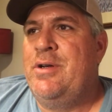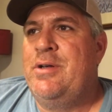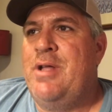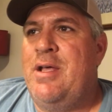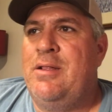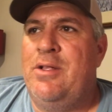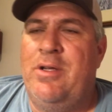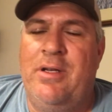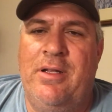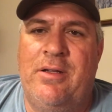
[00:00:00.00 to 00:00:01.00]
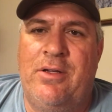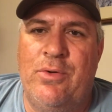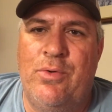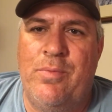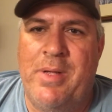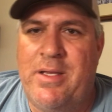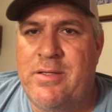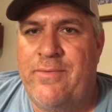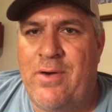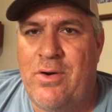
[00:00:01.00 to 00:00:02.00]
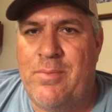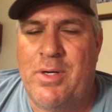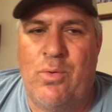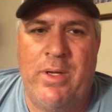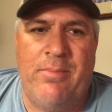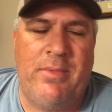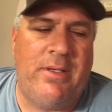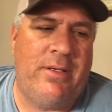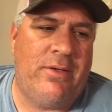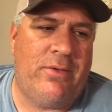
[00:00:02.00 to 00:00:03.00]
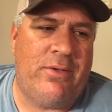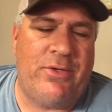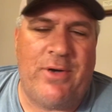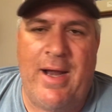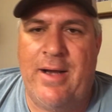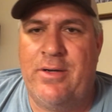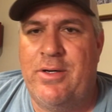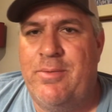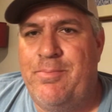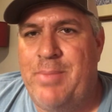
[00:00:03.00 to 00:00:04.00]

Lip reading: not looking at a cool piece of farm equipment or tractor,